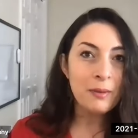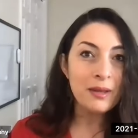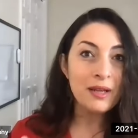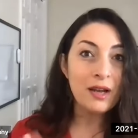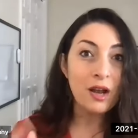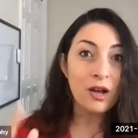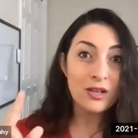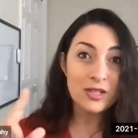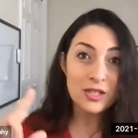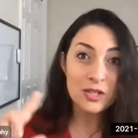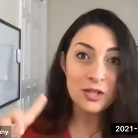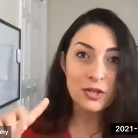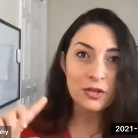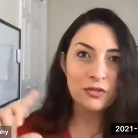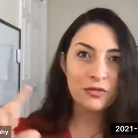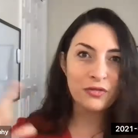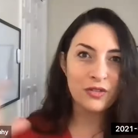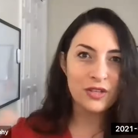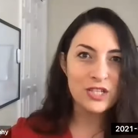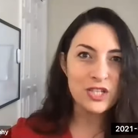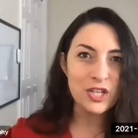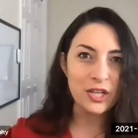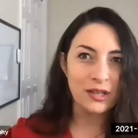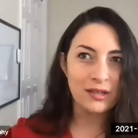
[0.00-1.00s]
but also your
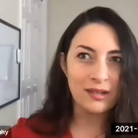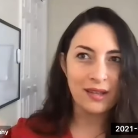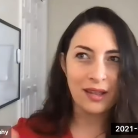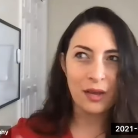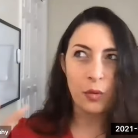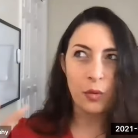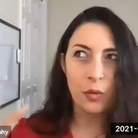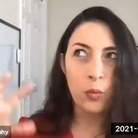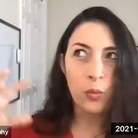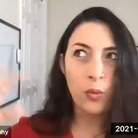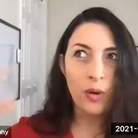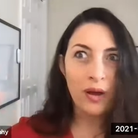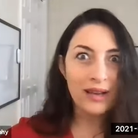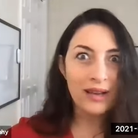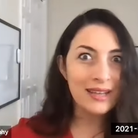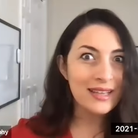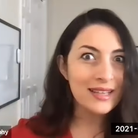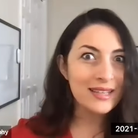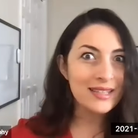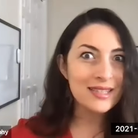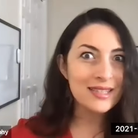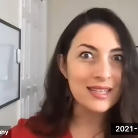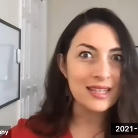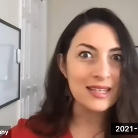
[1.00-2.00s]
vision. Like, what
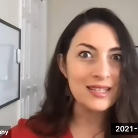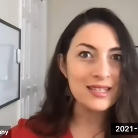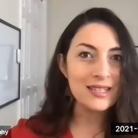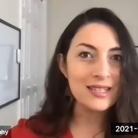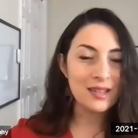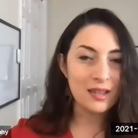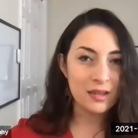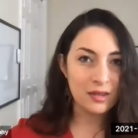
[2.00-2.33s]
is it?